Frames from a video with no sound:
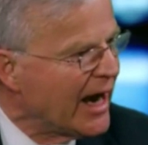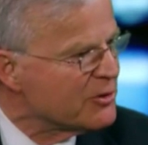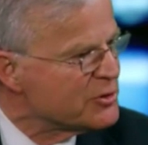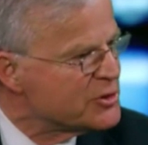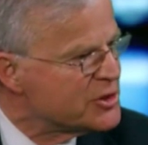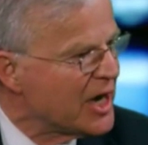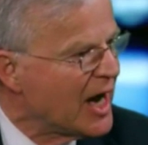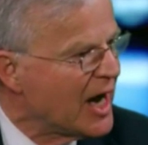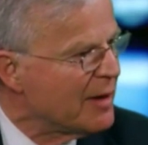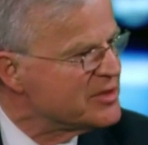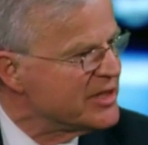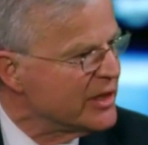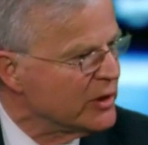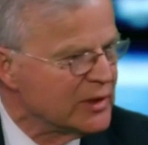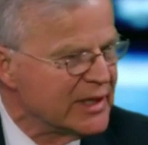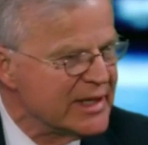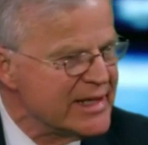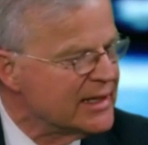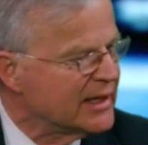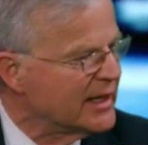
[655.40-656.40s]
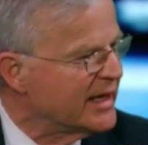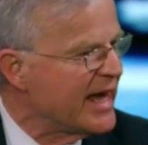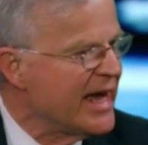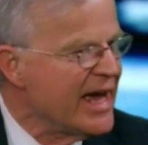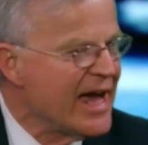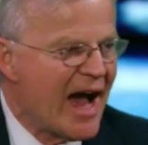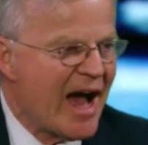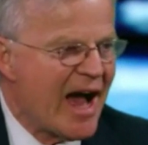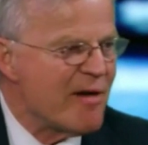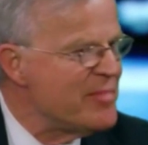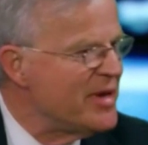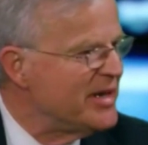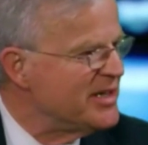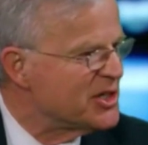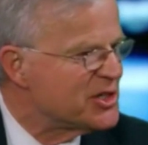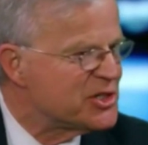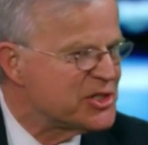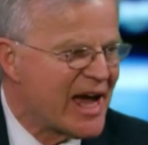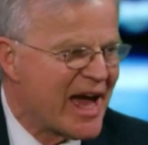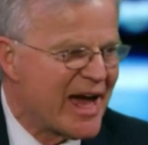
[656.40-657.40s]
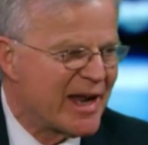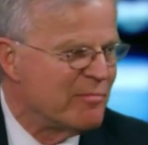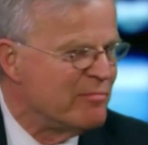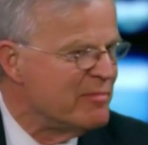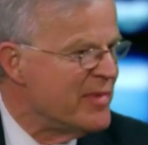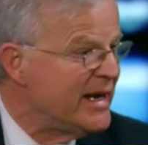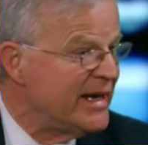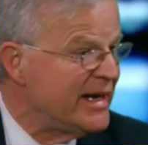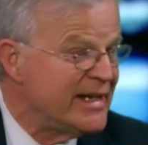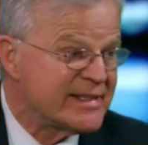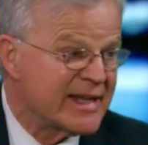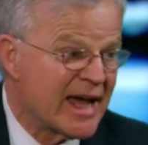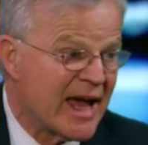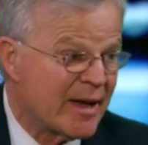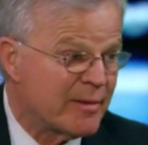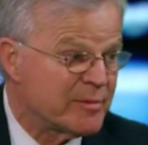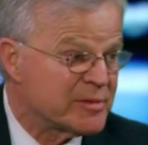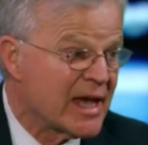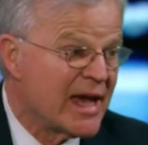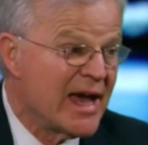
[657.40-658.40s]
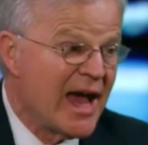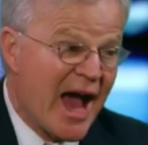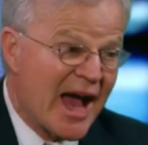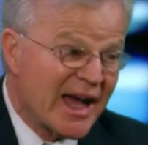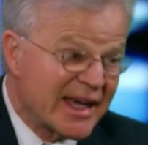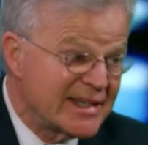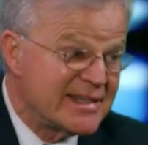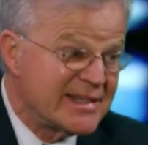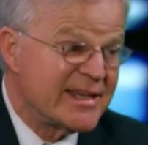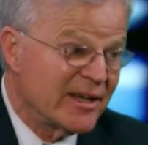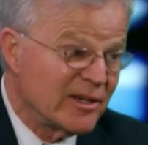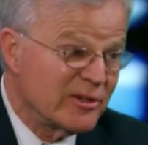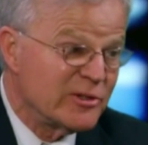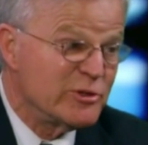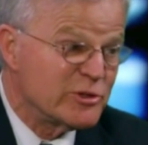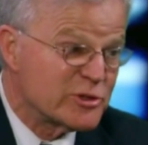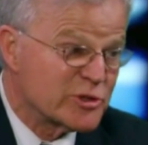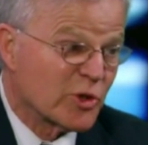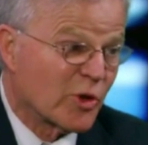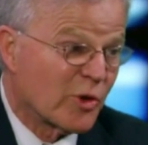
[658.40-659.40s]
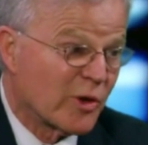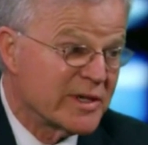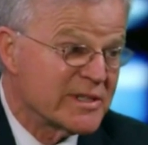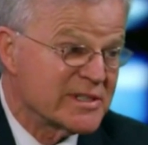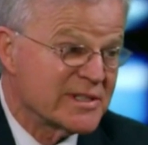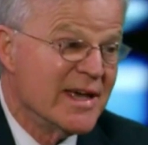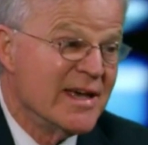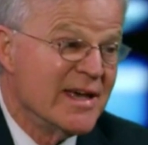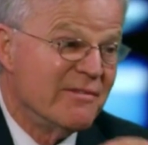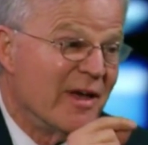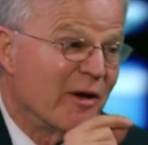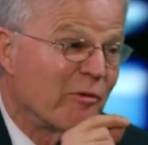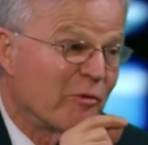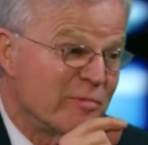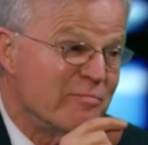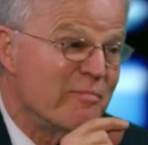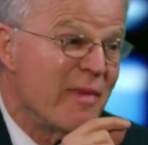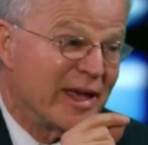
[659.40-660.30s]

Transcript: our jobs illegally. I've been to China many times. I could tell you stories that would